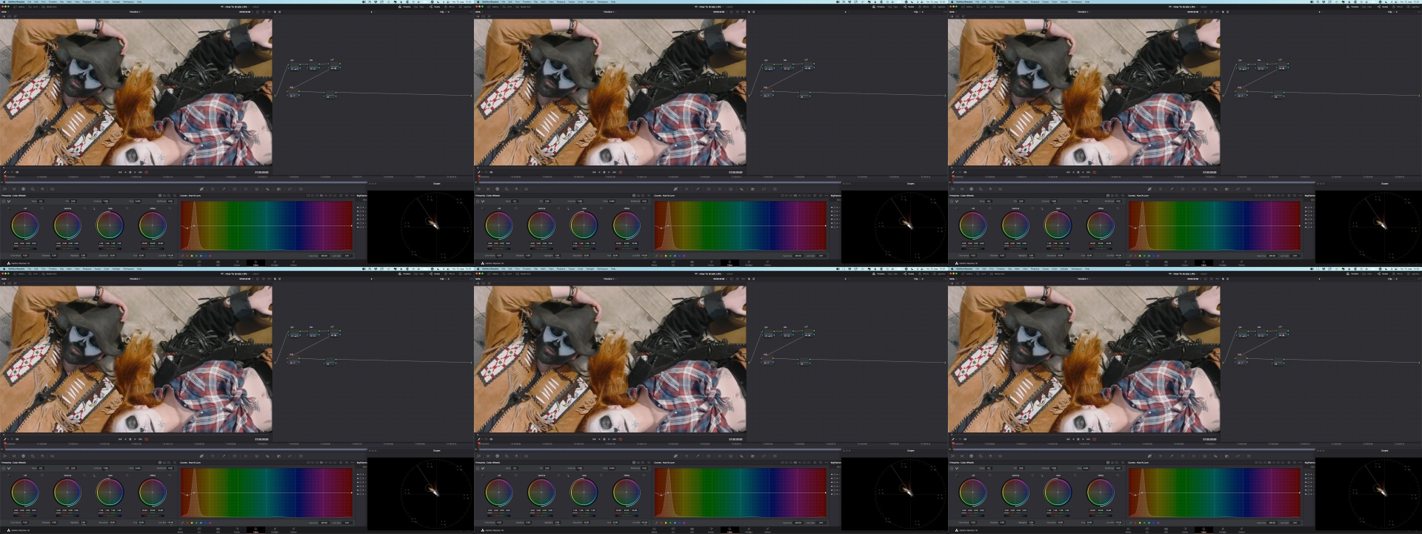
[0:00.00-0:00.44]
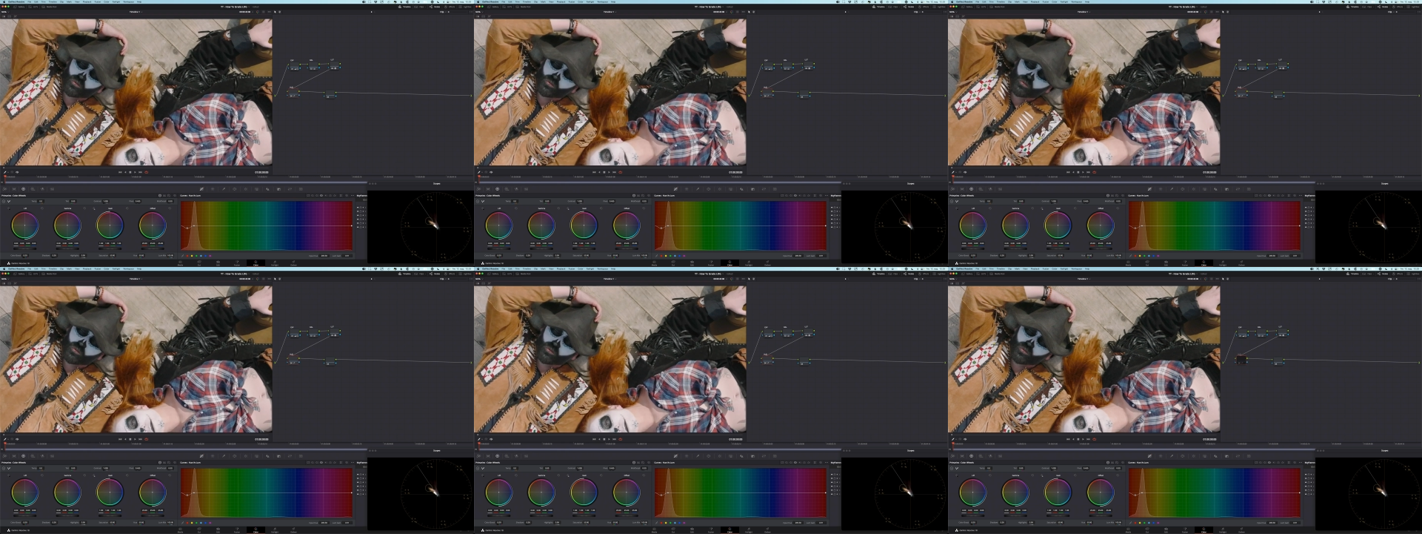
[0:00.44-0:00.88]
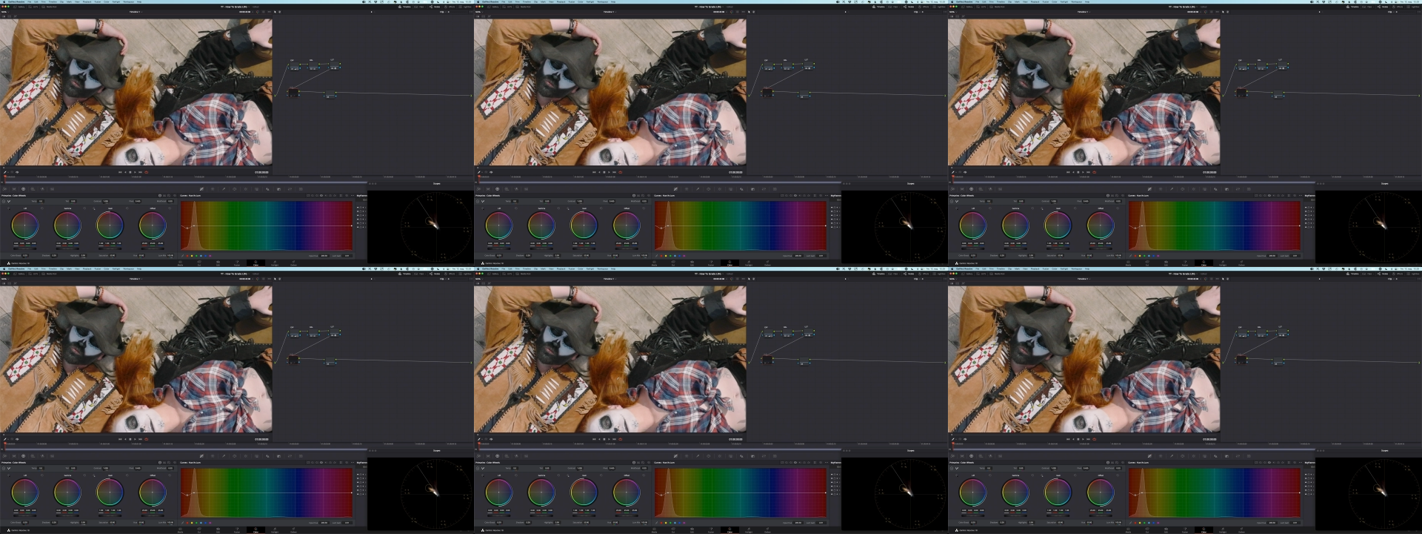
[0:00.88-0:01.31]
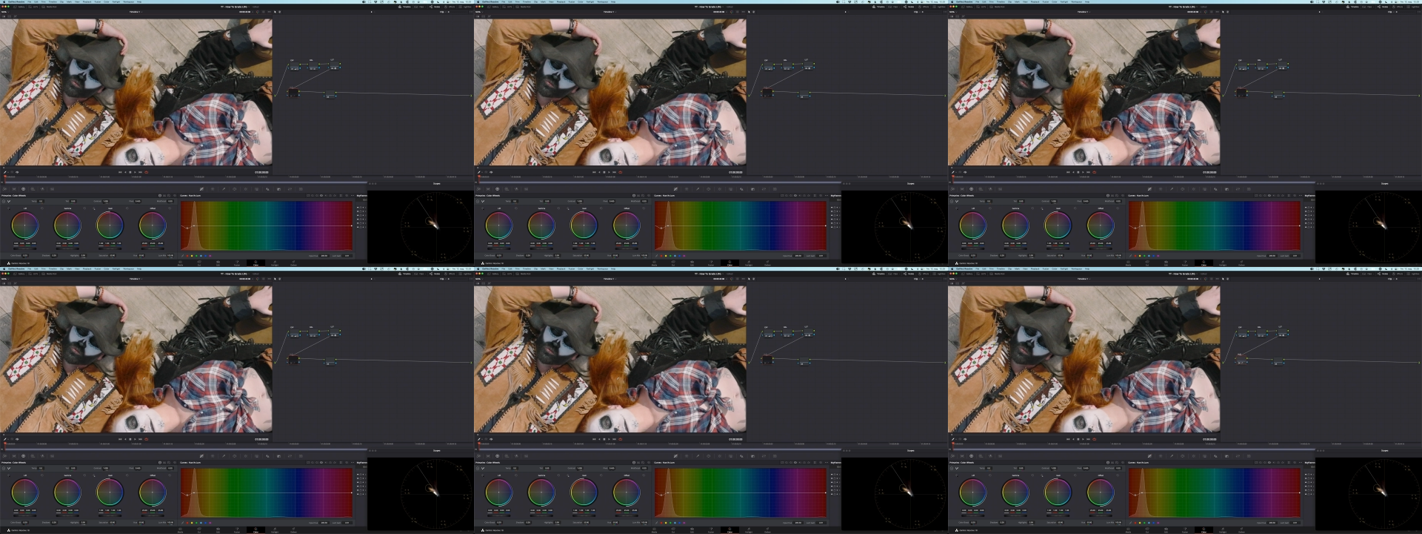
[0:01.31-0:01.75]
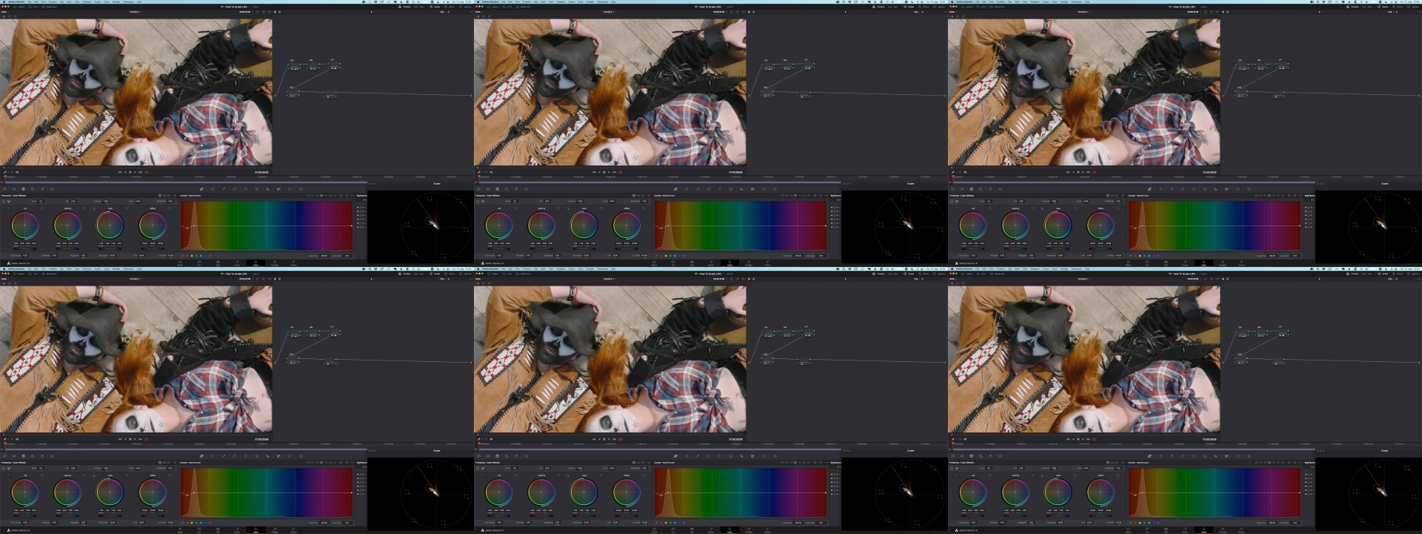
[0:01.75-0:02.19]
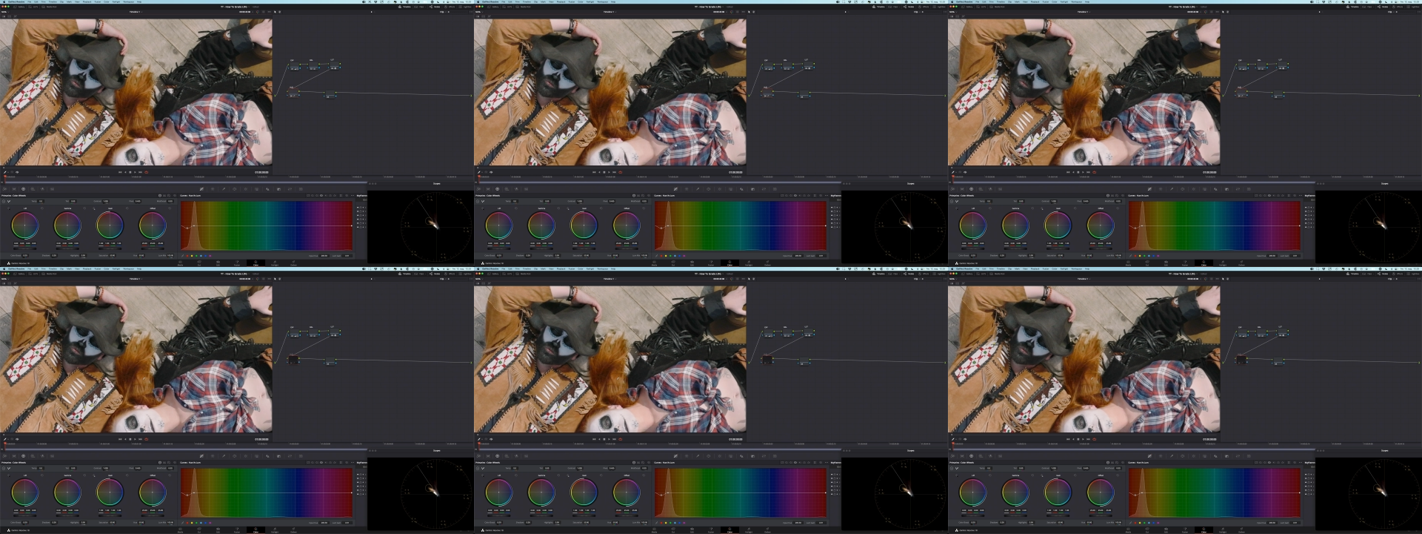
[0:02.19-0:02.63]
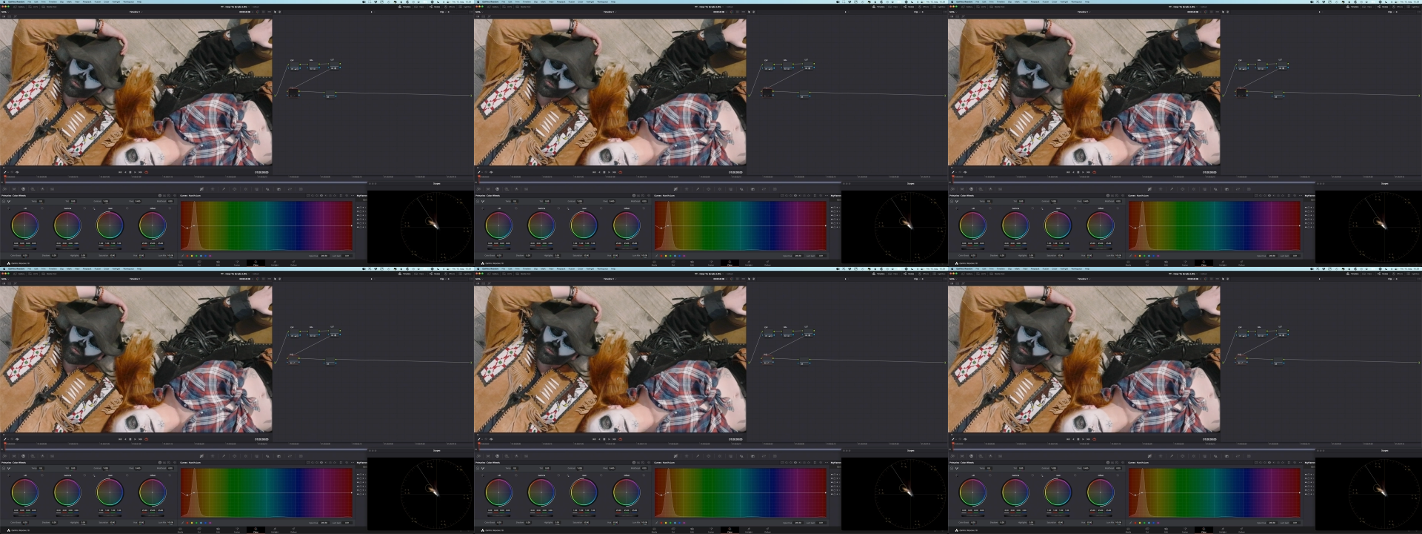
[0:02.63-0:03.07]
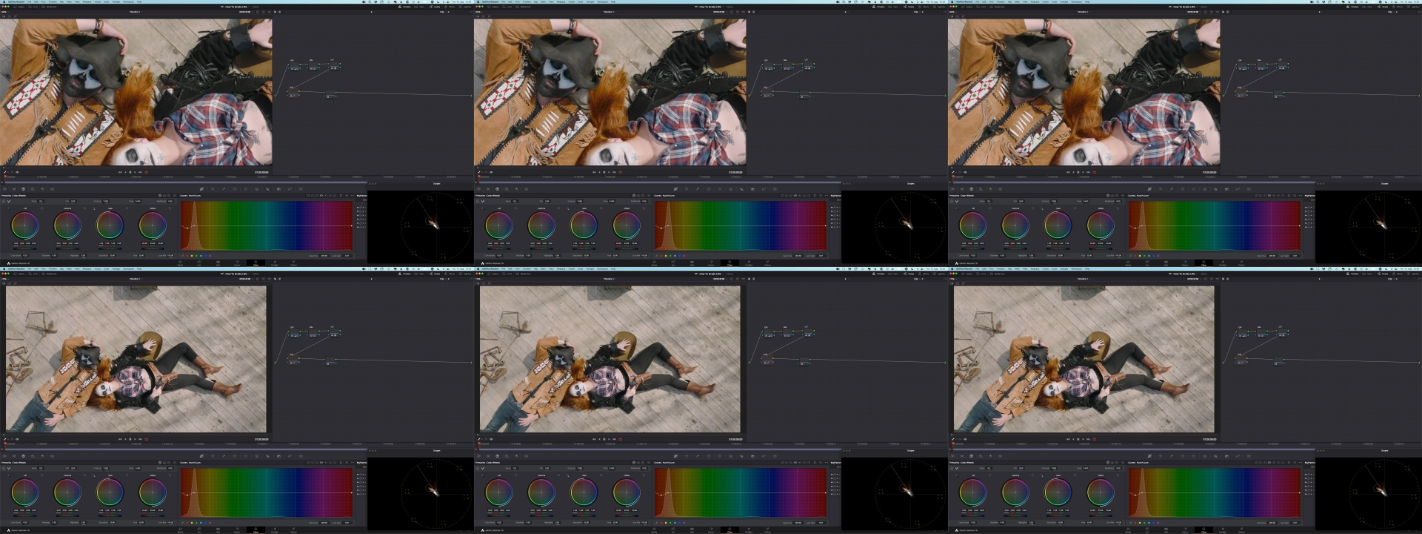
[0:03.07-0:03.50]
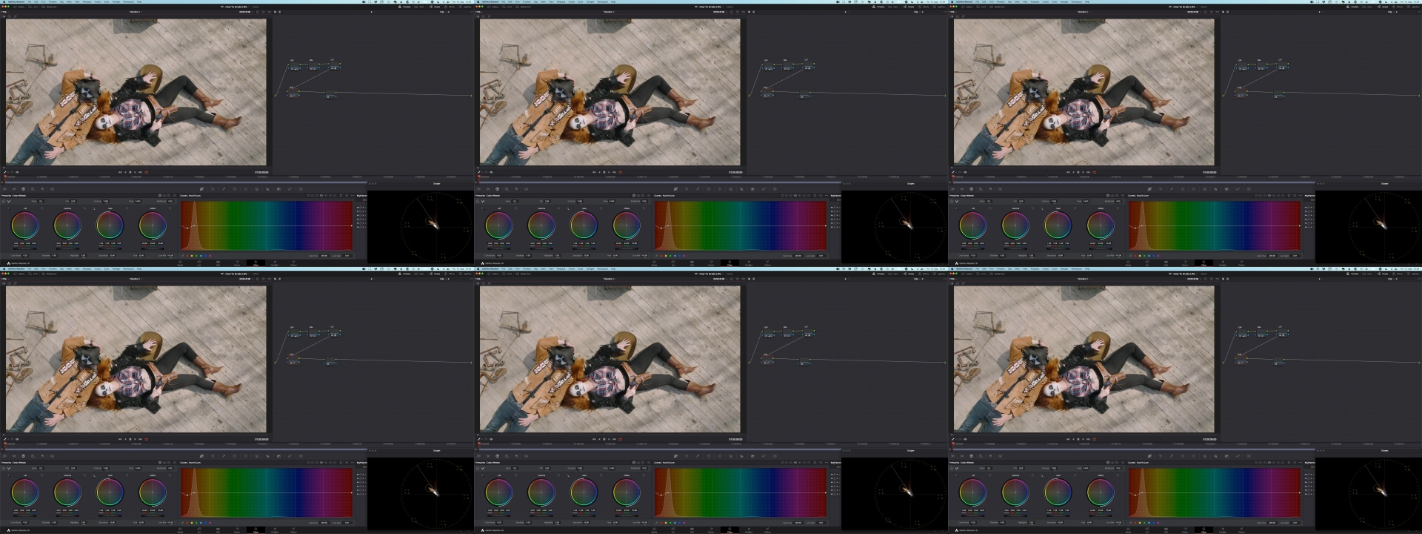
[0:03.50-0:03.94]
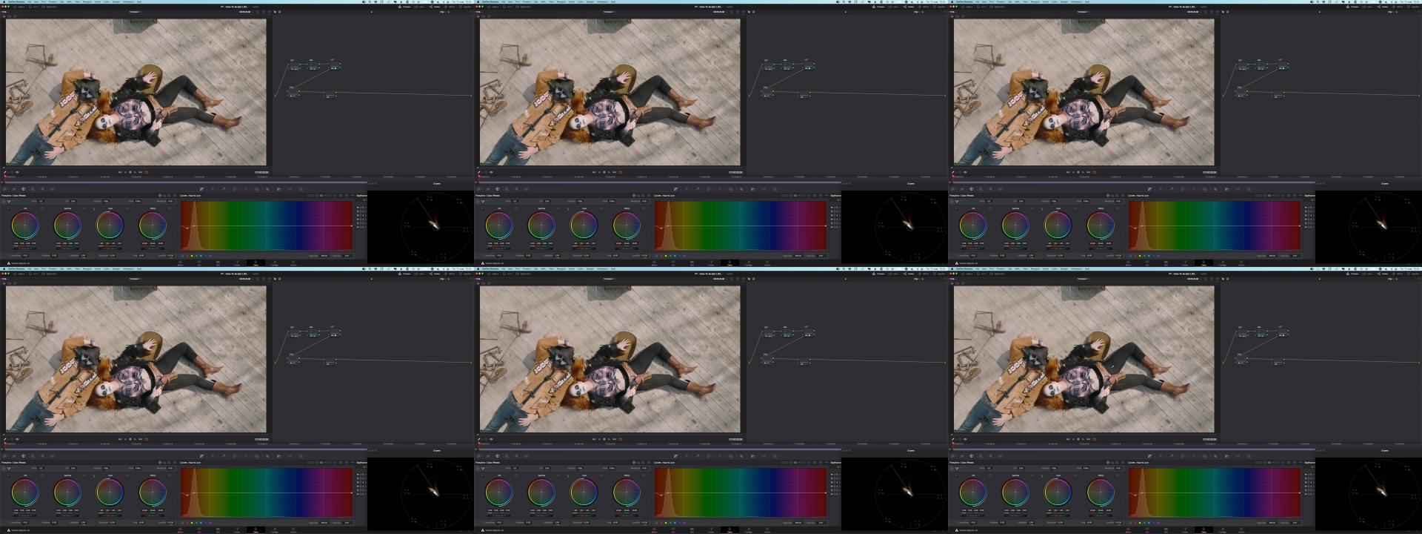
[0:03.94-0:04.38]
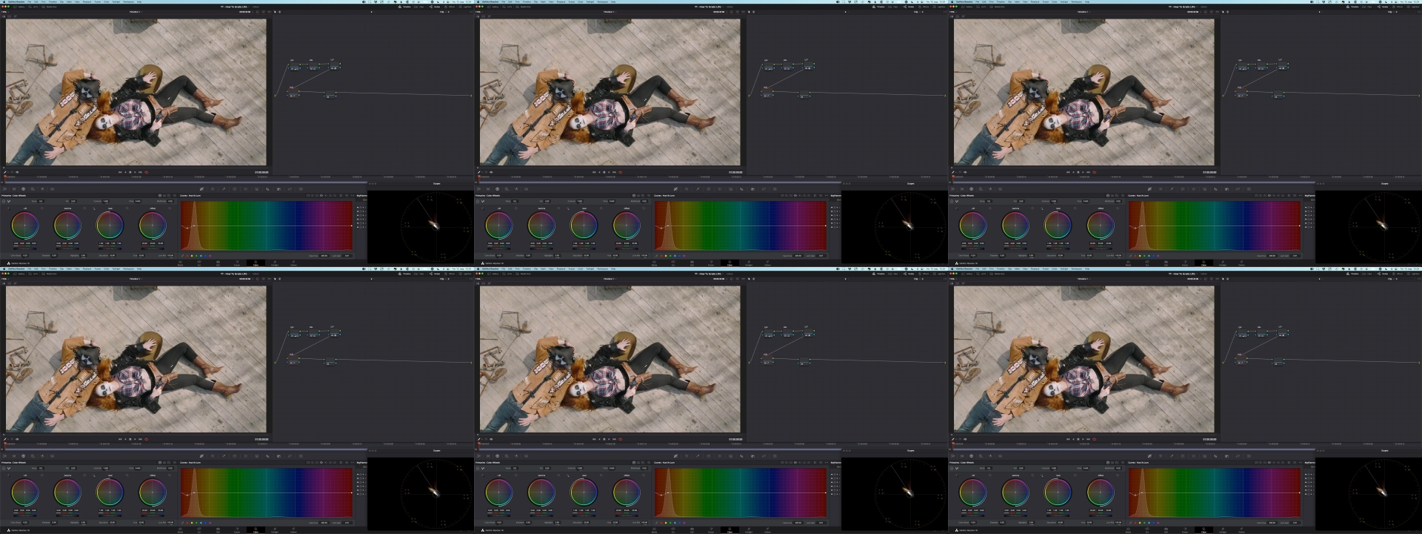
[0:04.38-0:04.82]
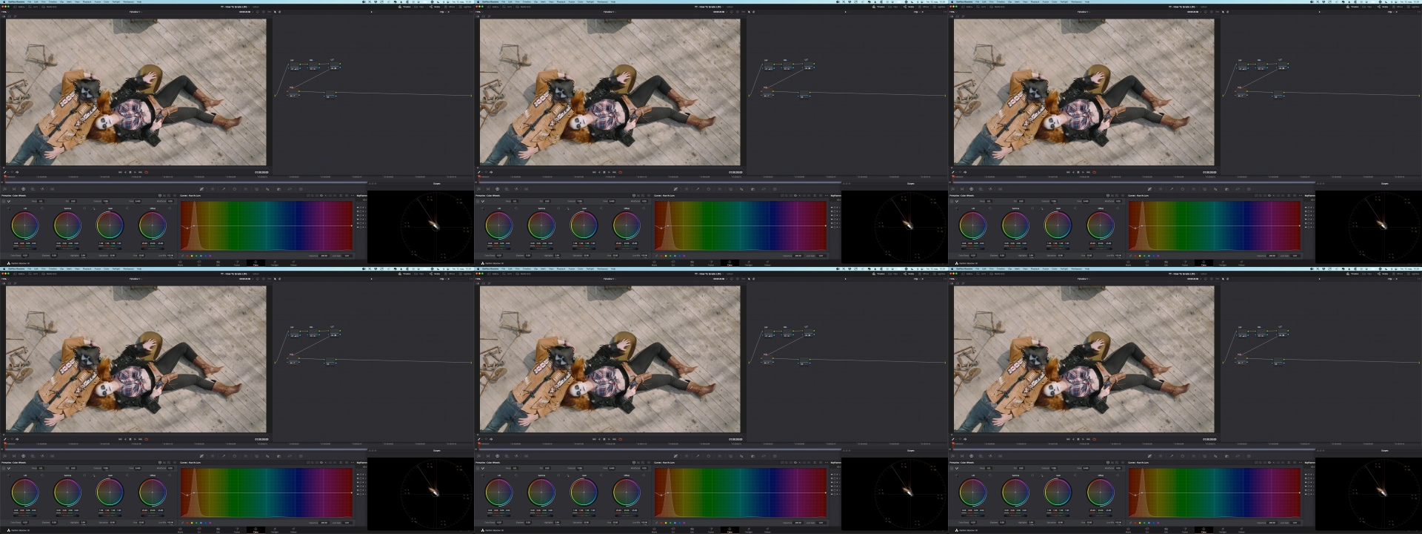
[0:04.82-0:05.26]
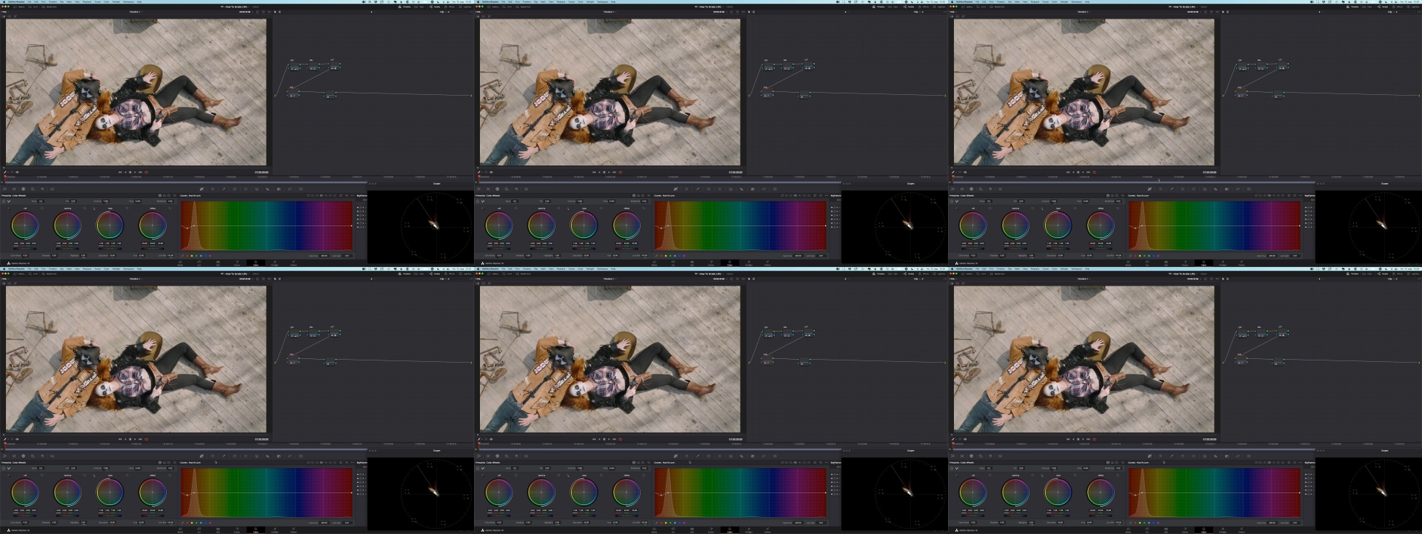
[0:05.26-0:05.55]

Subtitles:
[unreadable: no face in view]